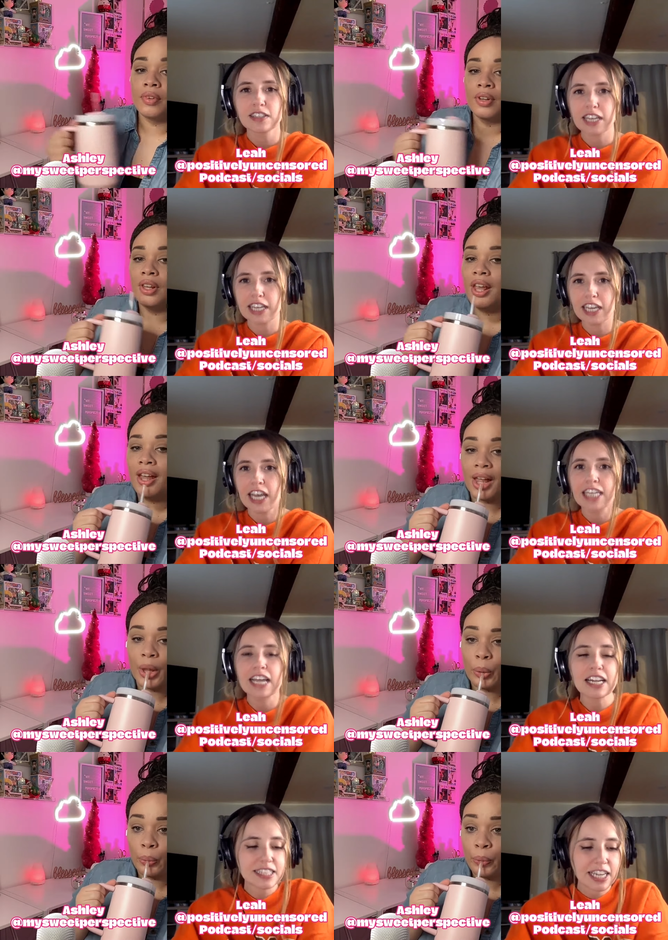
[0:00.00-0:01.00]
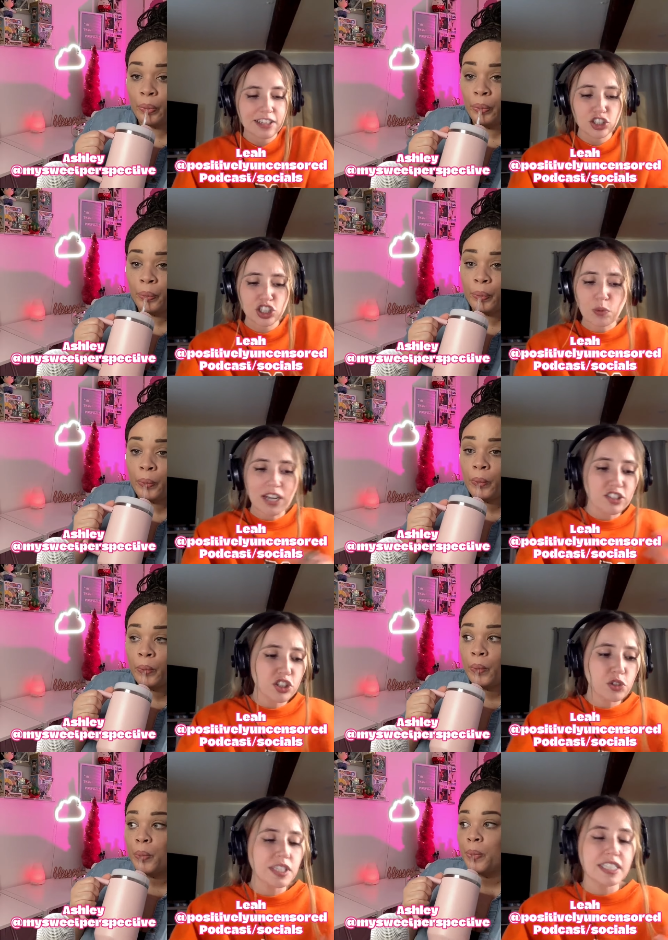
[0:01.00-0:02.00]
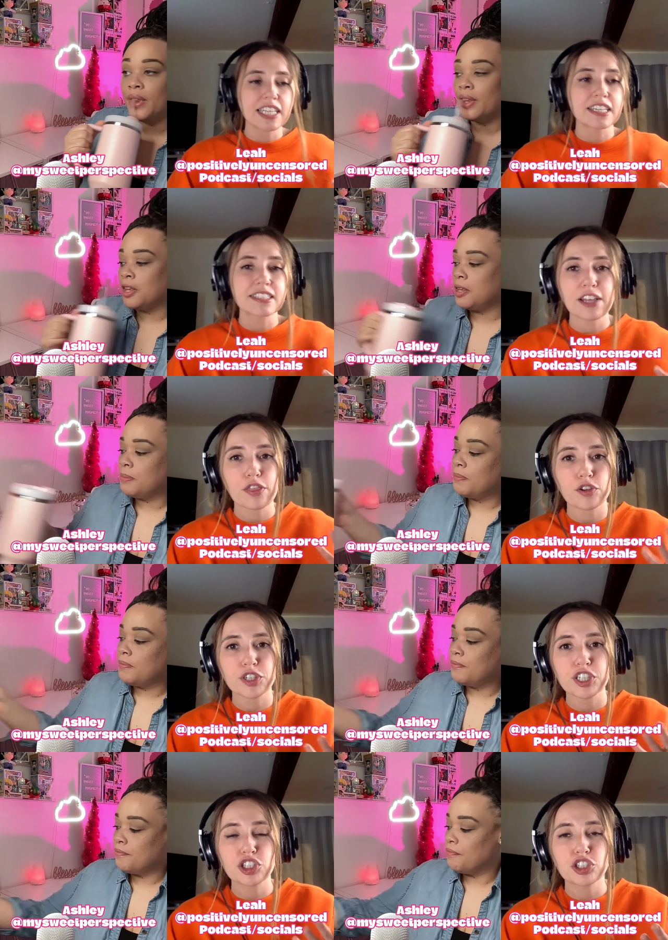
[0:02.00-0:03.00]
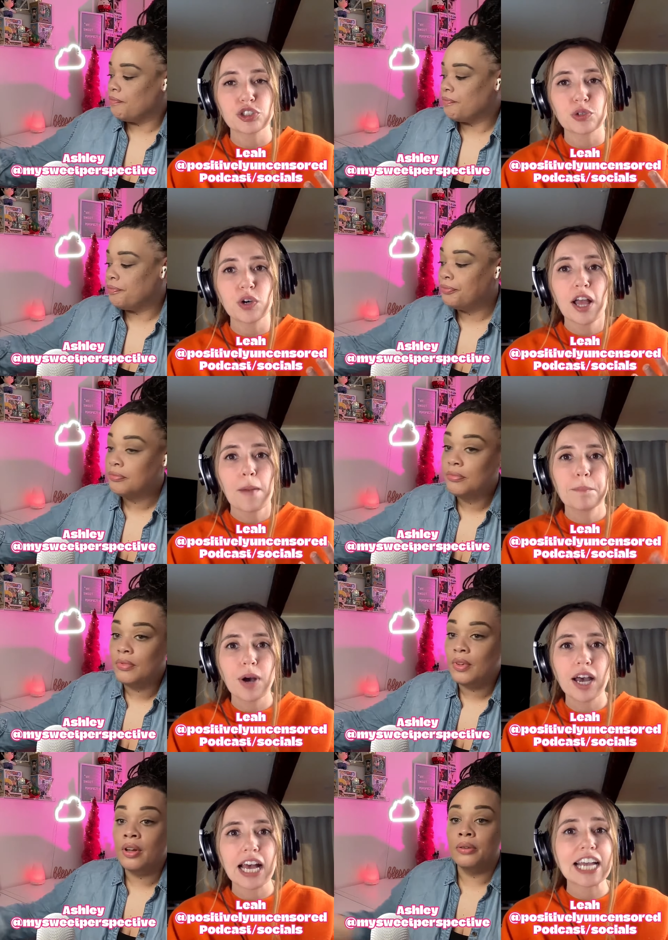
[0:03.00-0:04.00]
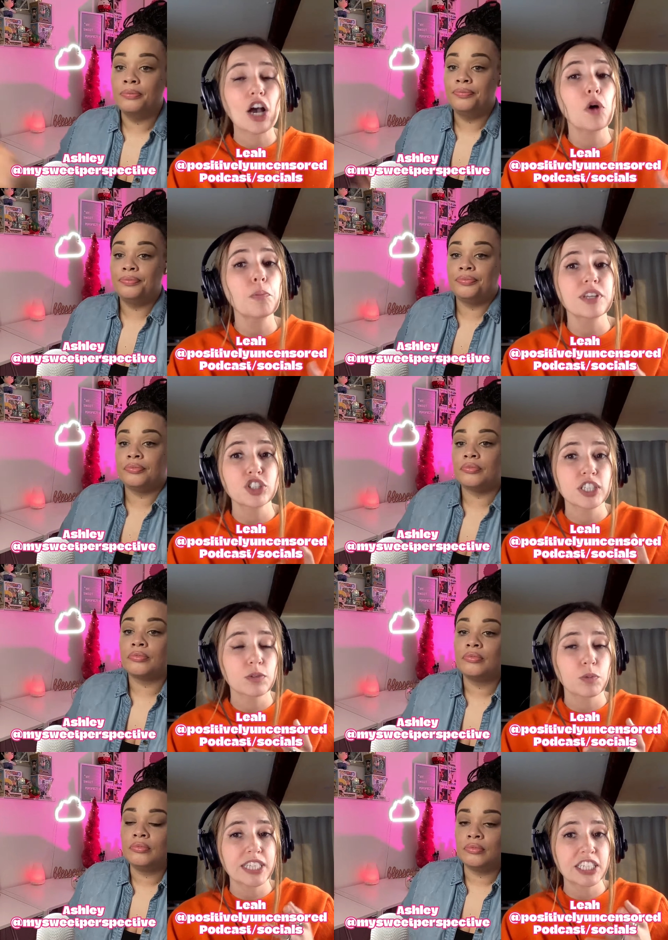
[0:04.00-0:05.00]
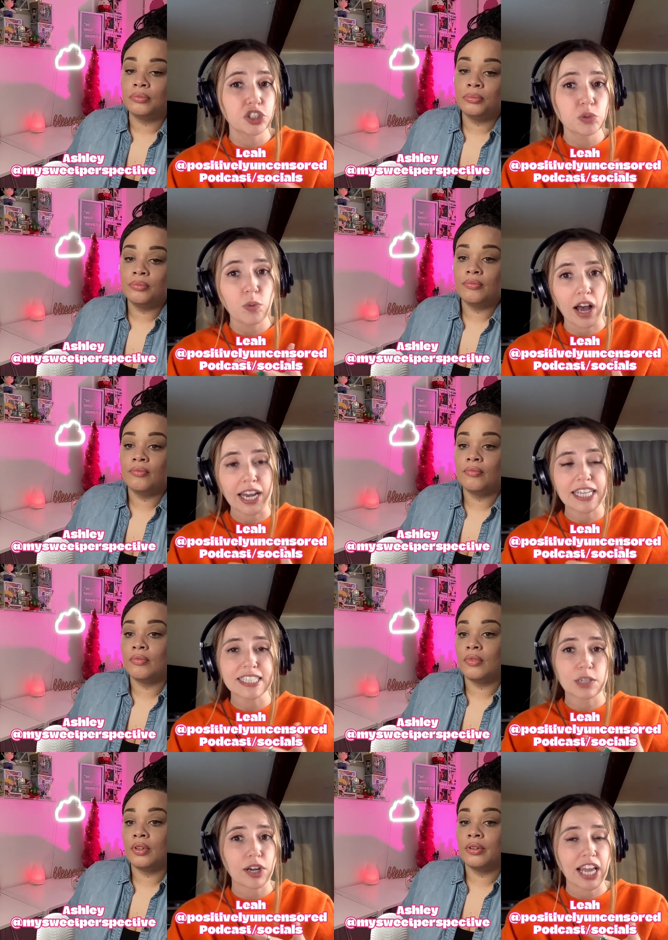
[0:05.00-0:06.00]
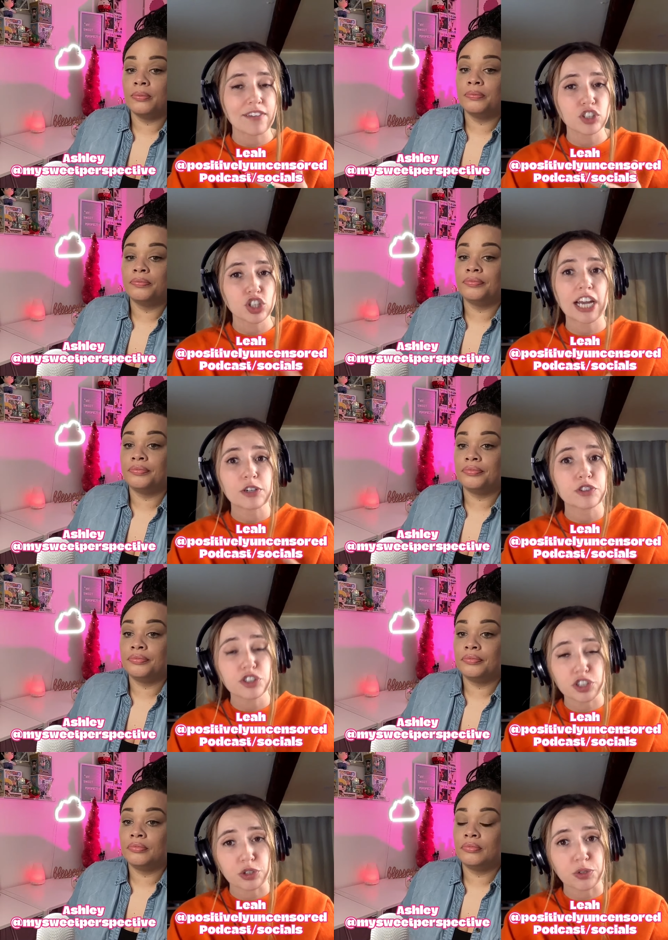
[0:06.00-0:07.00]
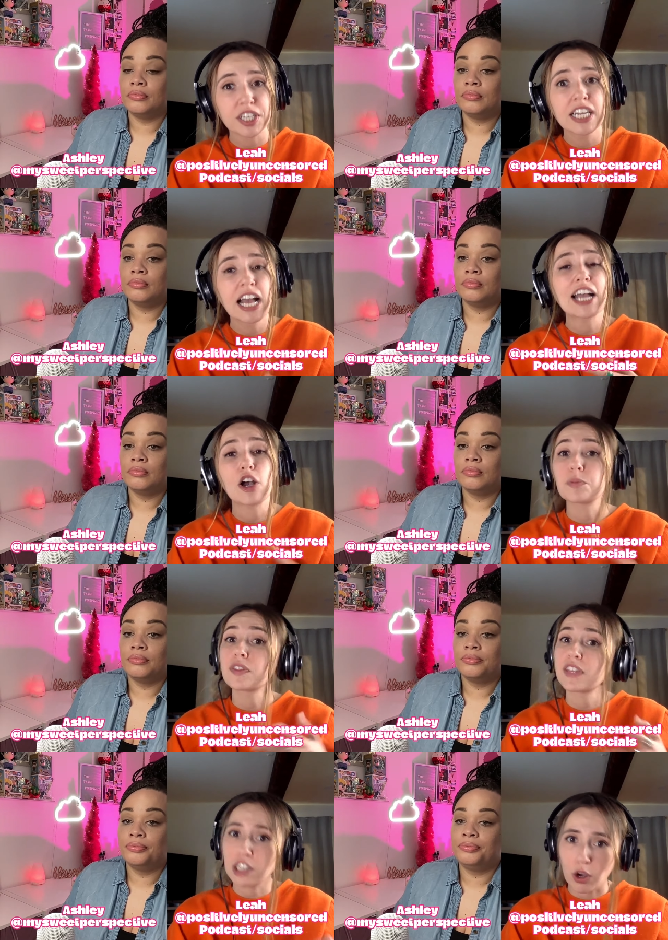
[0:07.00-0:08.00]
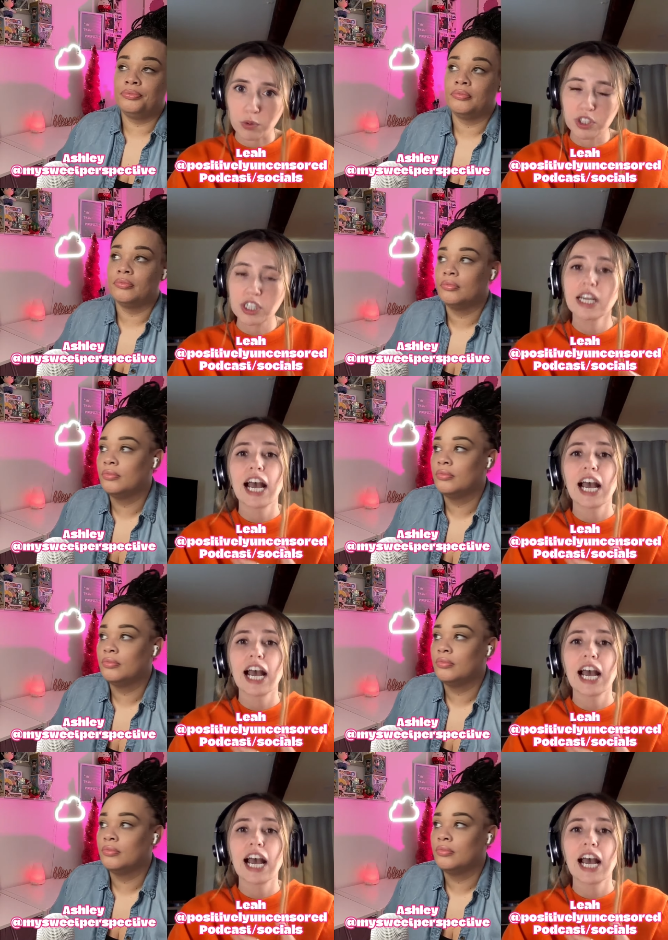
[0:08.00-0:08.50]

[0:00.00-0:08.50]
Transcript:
Speaker 1: Like, not saying that she wants to do these things at 32, but I hope that she, what they do want is they want to have a child soon. I hope that they don't.